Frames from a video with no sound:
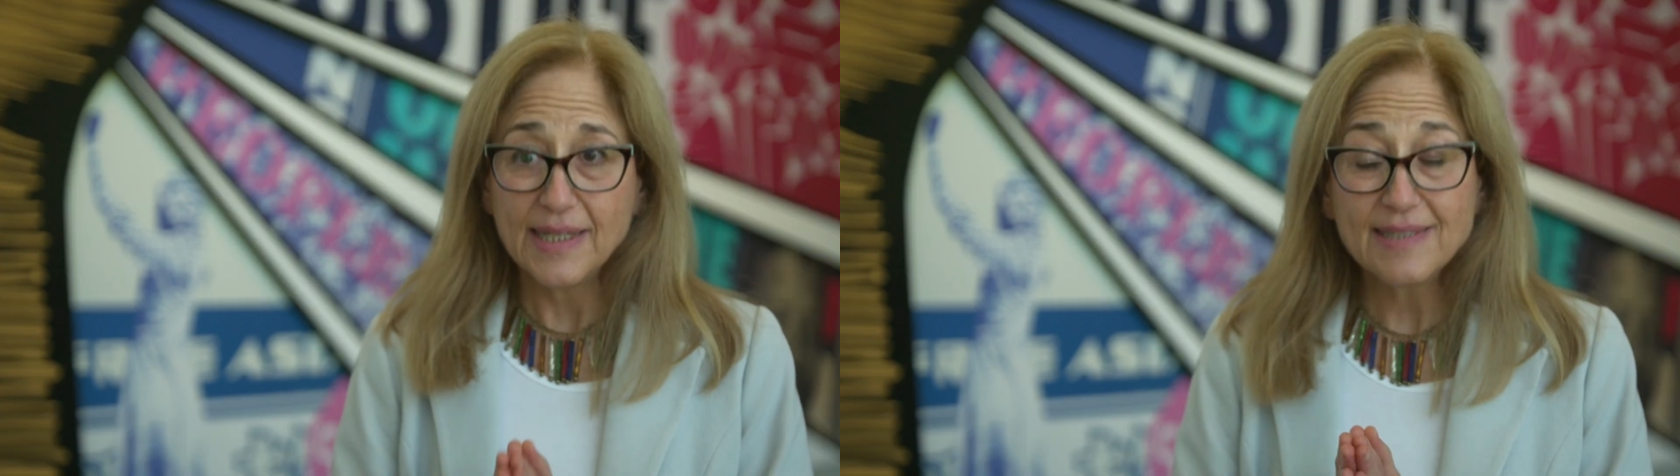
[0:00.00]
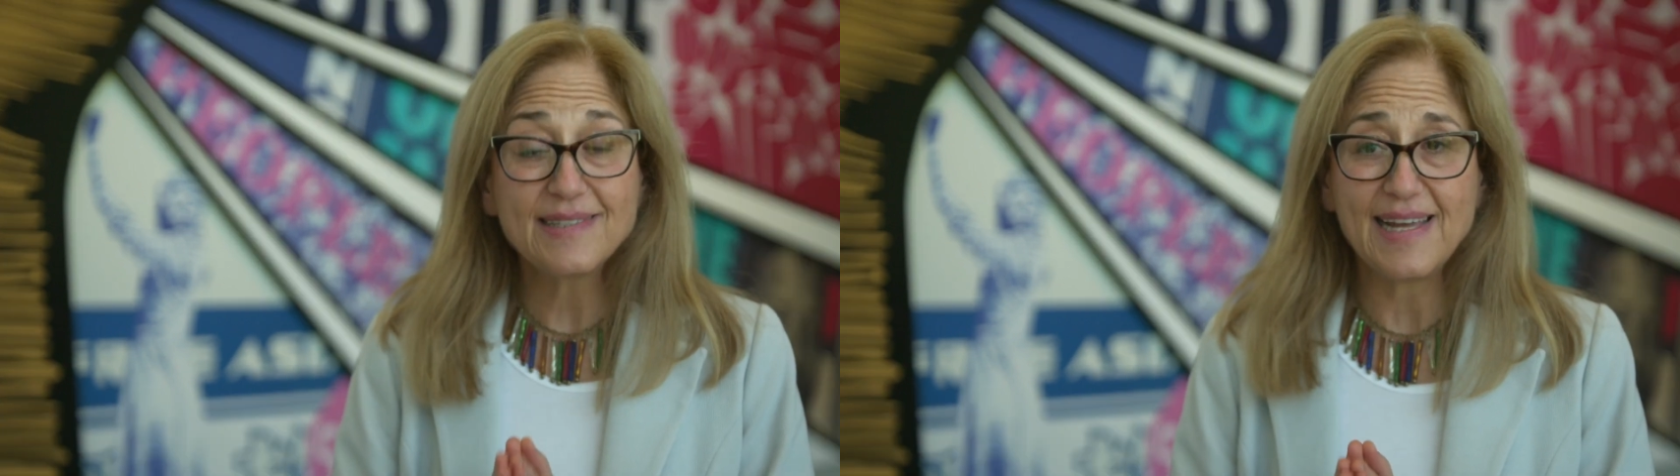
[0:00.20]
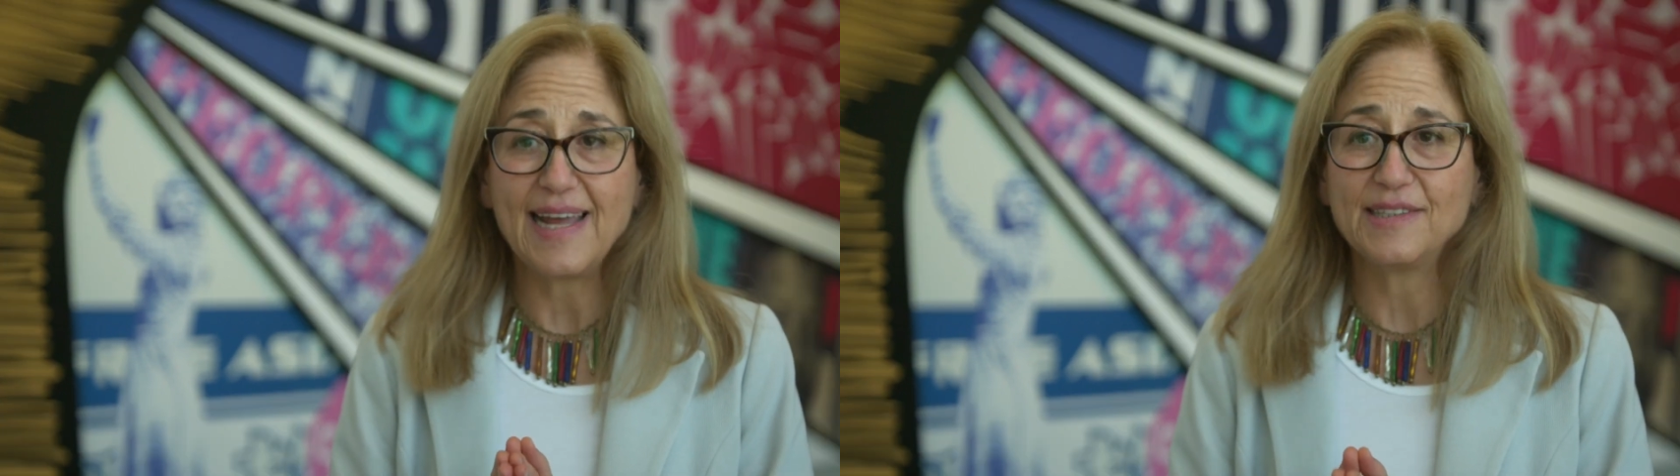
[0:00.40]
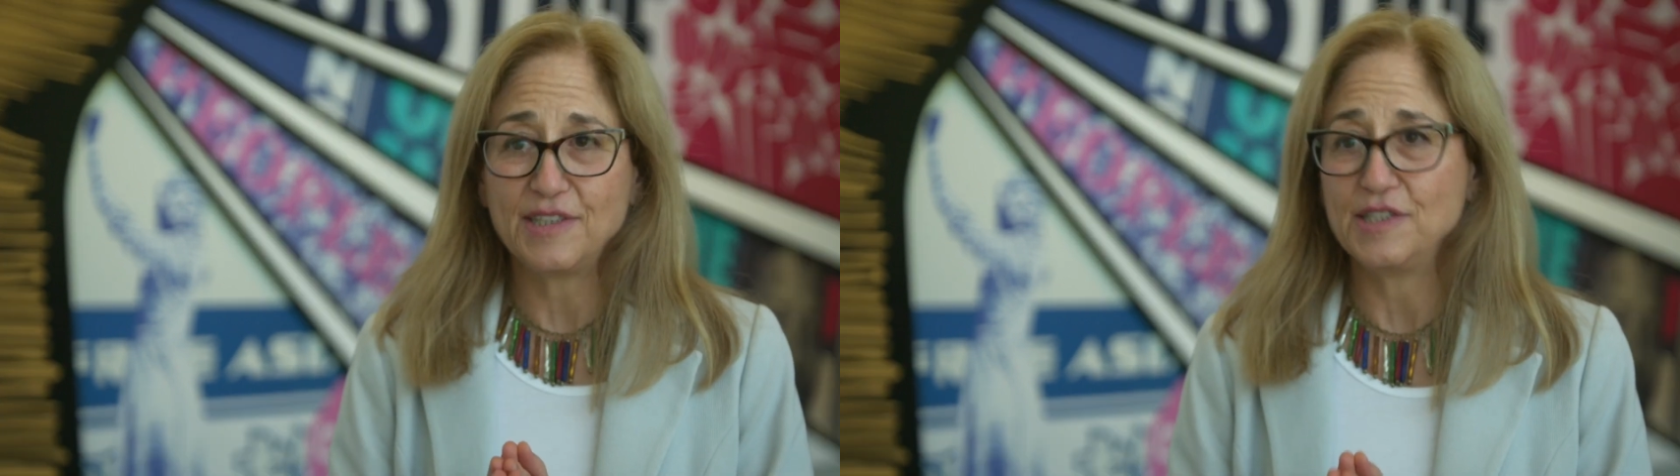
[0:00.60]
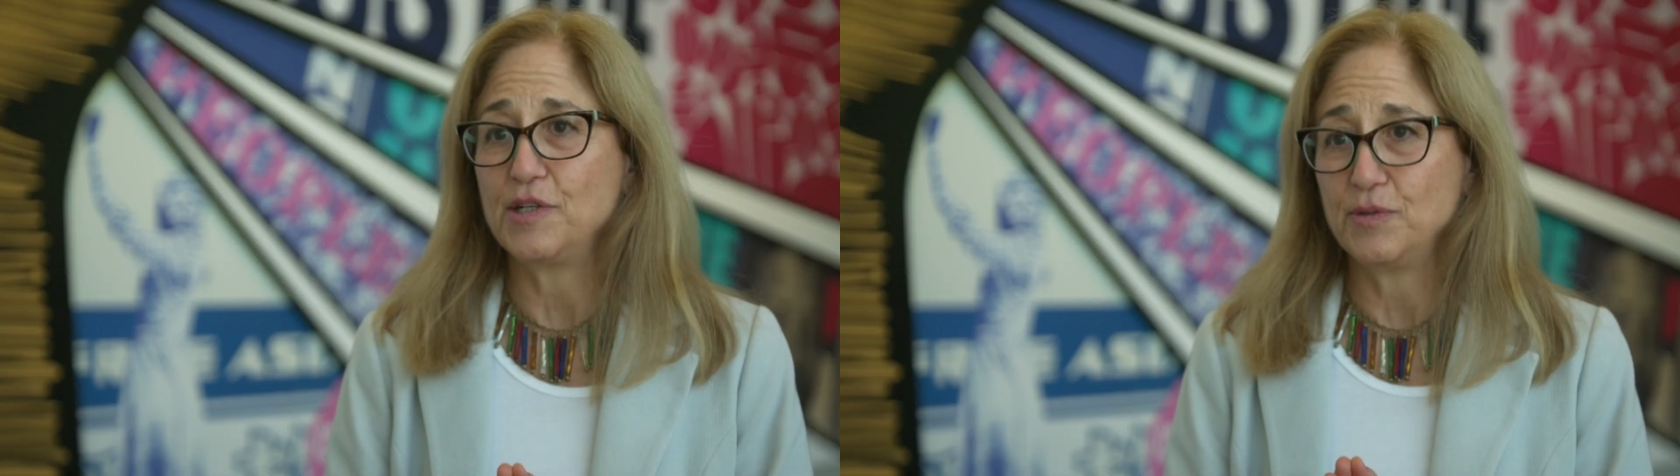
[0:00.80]
is the
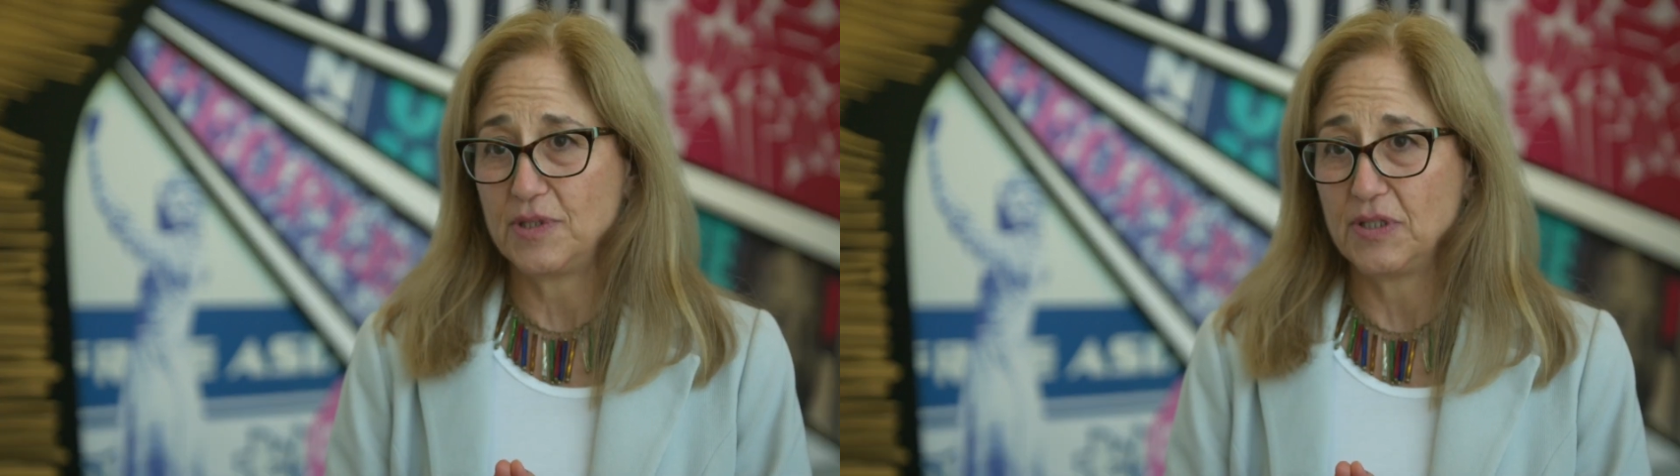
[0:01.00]
antidote.